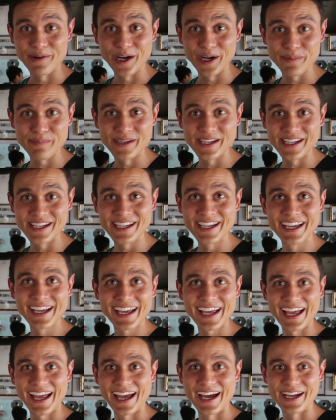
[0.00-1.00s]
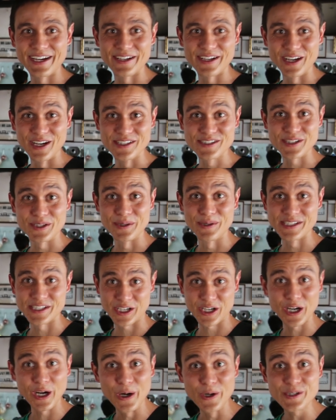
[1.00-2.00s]
rugby and he also was
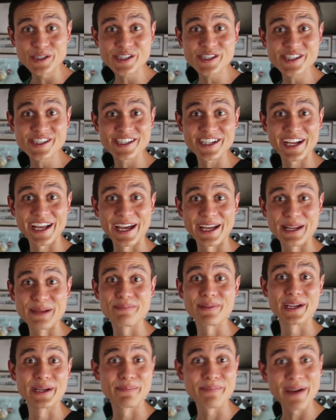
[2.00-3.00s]
a coach and he played